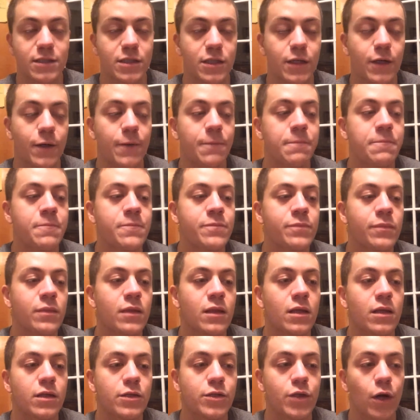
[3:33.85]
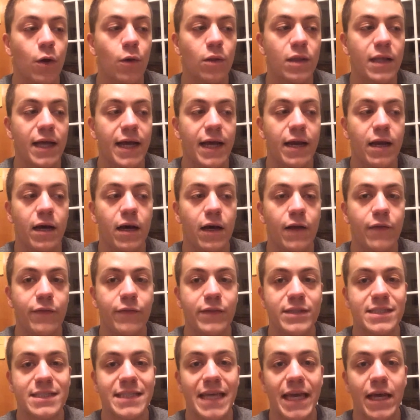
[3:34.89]
So don't let uh,
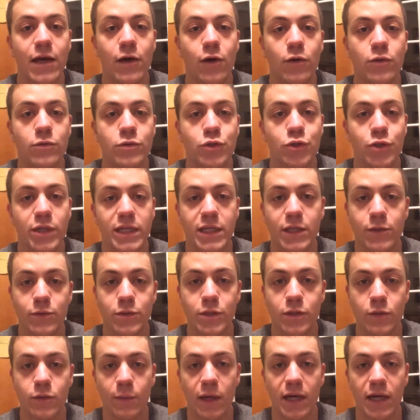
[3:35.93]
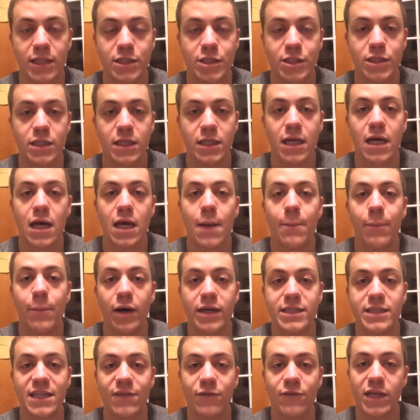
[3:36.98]
the scale trick you too much,
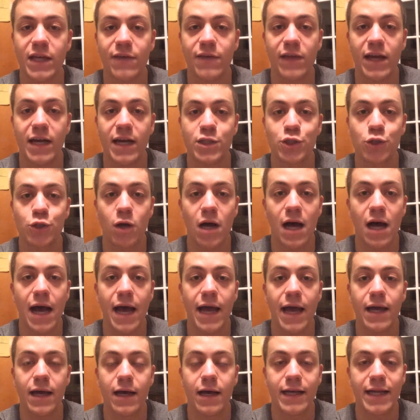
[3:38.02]
but definitely give that a try.